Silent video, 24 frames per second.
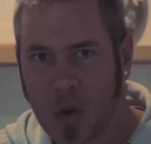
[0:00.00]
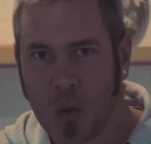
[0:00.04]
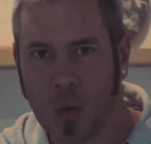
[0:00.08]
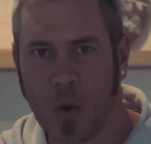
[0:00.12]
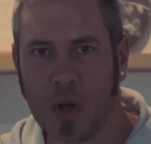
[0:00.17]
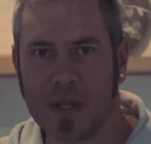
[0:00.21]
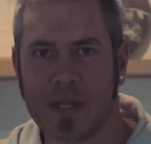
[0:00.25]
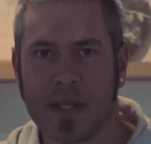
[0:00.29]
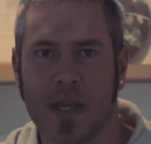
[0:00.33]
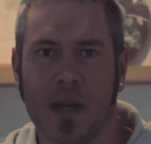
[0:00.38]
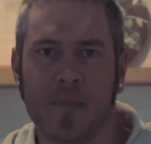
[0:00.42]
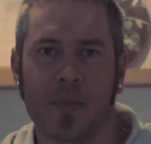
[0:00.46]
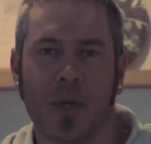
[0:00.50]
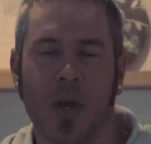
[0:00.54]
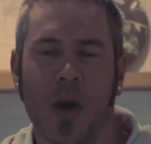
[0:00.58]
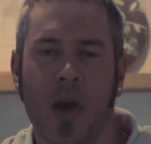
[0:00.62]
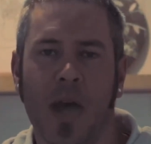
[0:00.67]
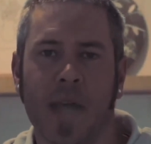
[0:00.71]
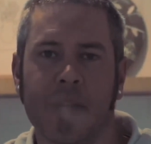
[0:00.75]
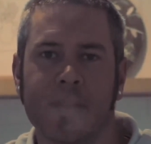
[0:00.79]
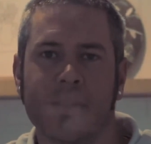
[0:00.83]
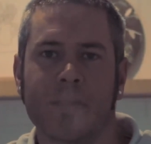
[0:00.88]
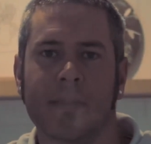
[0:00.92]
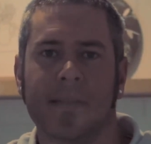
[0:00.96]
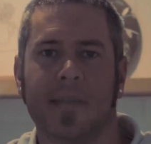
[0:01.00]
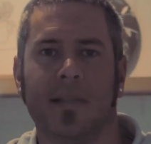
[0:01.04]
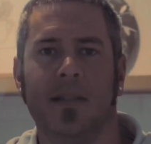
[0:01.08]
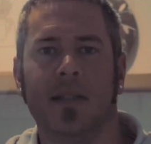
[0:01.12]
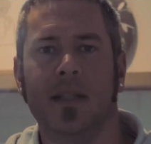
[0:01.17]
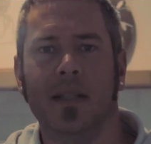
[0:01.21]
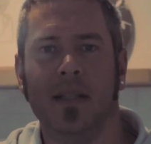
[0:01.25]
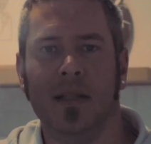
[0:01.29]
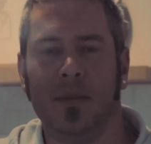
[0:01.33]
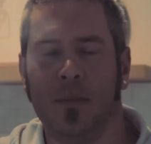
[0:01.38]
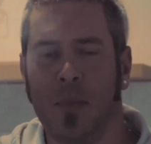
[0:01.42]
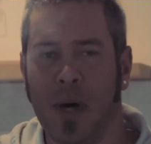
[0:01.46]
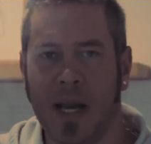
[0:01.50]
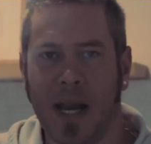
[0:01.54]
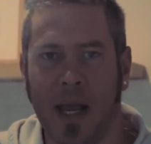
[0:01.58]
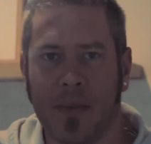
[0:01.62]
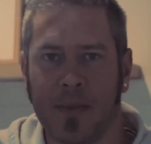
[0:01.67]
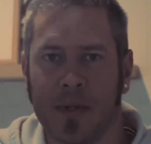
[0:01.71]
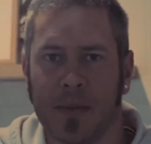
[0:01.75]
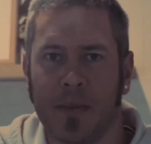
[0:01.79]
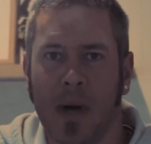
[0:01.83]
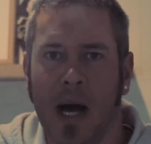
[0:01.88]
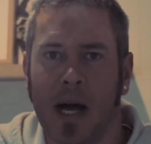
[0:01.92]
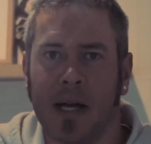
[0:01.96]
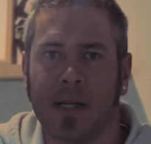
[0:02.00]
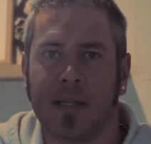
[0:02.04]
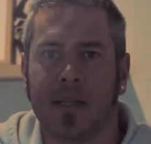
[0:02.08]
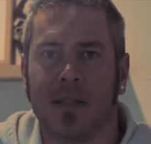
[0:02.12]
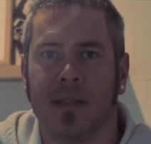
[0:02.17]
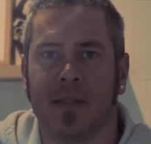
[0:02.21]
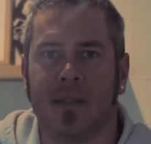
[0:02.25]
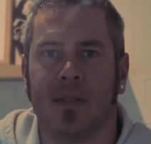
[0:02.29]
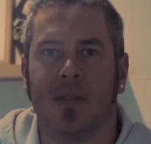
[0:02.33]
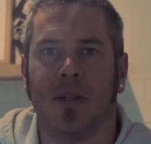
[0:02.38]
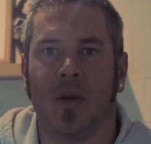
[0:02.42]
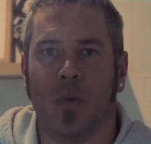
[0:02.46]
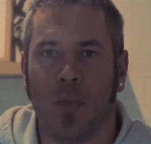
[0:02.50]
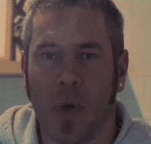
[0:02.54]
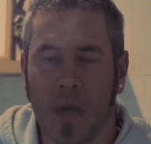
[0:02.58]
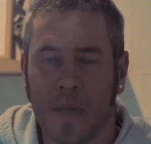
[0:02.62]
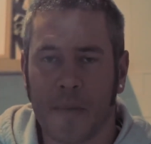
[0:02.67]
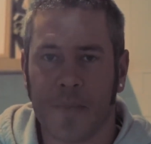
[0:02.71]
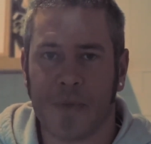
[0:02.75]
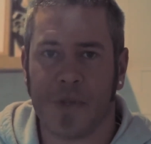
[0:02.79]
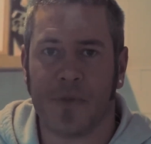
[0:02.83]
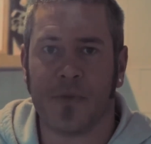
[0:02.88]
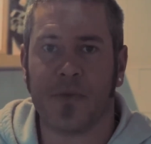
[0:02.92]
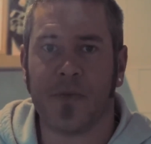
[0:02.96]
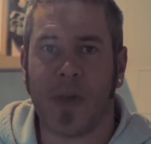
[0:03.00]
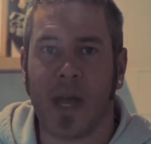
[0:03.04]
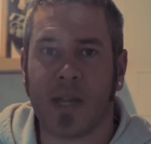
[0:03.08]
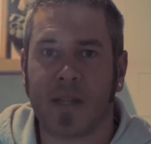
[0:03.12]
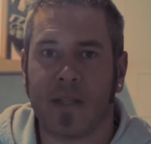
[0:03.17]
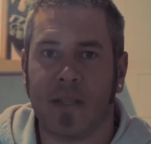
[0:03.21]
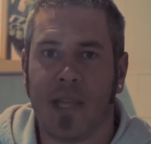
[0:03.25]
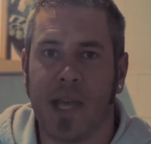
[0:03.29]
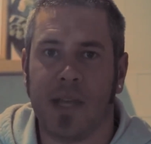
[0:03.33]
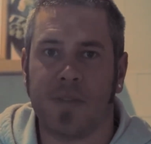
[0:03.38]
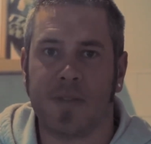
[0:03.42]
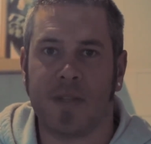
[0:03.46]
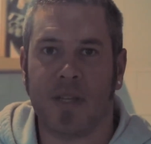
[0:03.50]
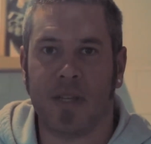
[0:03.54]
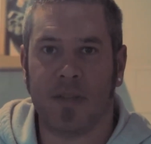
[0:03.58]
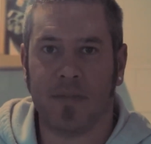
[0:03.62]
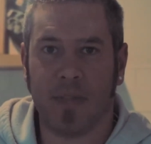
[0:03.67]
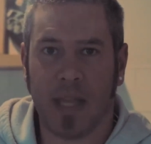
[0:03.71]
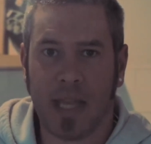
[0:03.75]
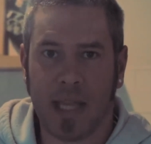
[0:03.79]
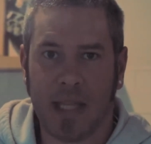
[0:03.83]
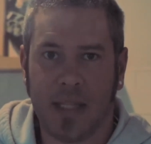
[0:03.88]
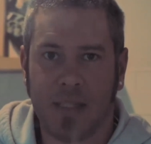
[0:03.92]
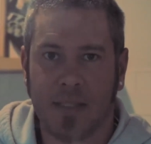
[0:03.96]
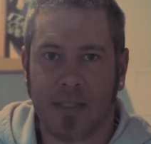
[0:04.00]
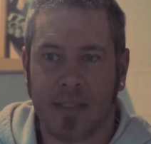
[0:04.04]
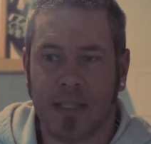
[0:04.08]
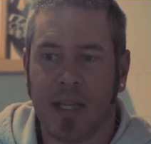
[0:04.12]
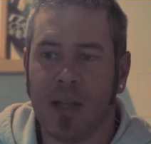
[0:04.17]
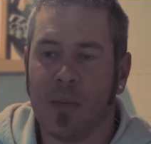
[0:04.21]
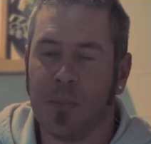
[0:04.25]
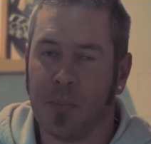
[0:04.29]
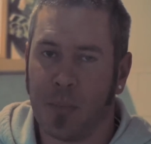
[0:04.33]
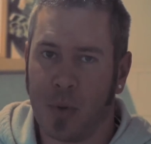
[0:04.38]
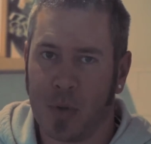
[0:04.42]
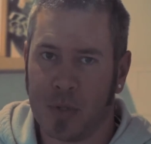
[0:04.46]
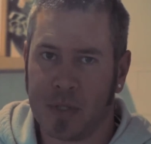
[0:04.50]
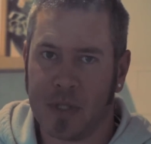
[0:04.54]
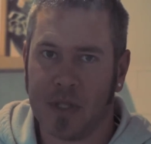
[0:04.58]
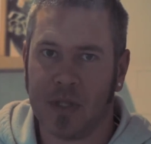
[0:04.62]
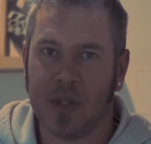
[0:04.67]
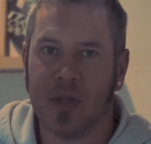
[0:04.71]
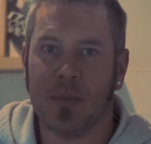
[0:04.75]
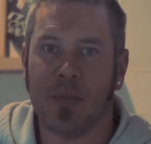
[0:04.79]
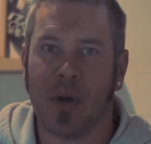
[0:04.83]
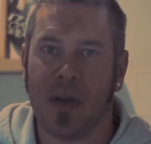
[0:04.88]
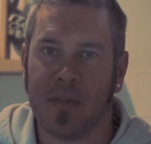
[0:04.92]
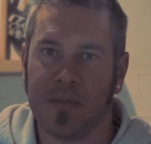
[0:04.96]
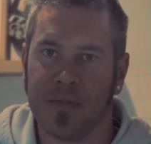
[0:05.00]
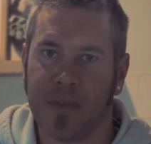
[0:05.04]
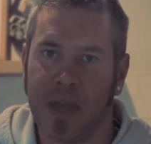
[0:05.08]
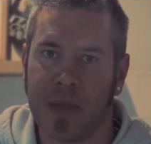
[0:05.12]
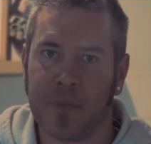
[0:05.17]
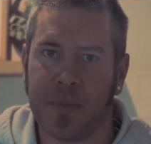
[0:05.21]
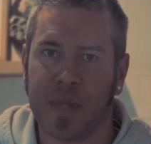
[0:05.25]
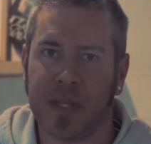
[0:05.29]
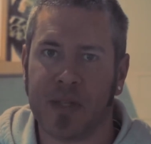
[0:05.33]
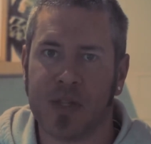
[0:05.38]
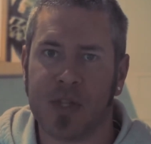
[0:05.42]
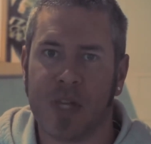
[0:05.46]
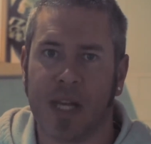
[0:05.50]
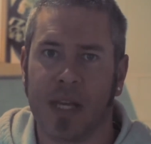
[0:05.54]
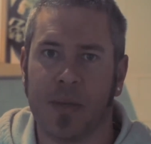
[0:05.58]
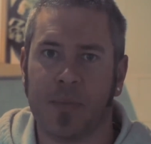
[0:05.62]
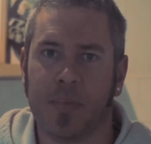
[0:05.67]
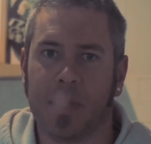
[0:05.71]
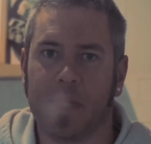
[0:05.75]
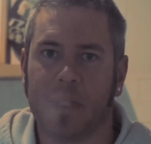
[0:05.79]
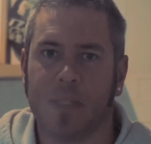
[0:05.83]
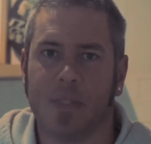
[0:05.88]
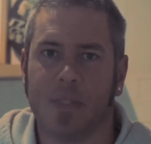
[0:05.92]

What's up guys? My name's Mark. Welcome to Fat Cloud TV, brought to you by Vaping Cheap.